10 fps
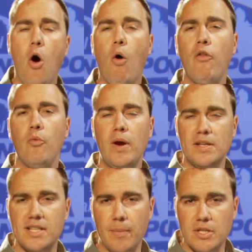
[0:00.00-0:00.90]
or the
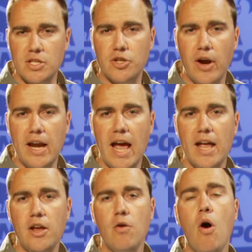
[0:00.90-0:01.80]
wind is coming straight
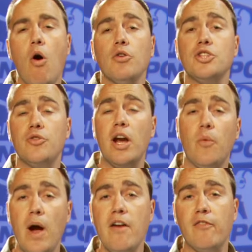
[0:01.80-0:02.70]
at you, or straight
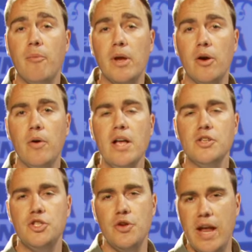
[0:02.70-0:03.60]
away from you,
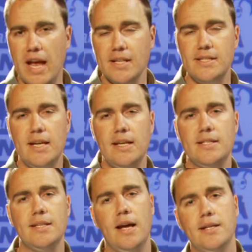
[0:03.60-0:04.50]
so you can't see
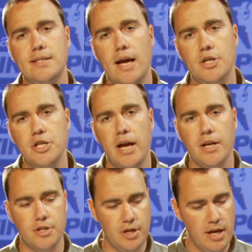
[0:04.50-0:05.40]
any side-to-side
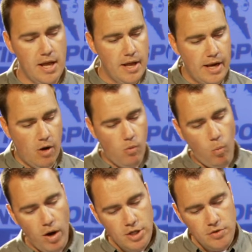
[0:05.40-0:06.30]
change. Now,
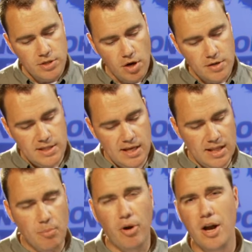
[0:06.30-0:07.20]
once you start
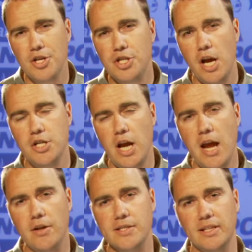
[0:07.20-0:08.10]
seeing that mirage change
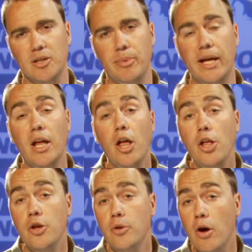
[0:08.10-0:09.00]
angles a little bit,
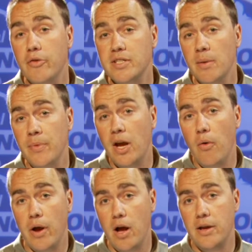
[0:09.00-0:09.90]
you know there's something
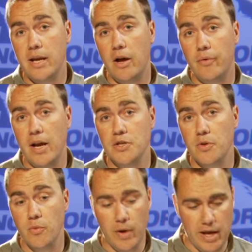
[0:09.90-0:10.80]
going on downrange with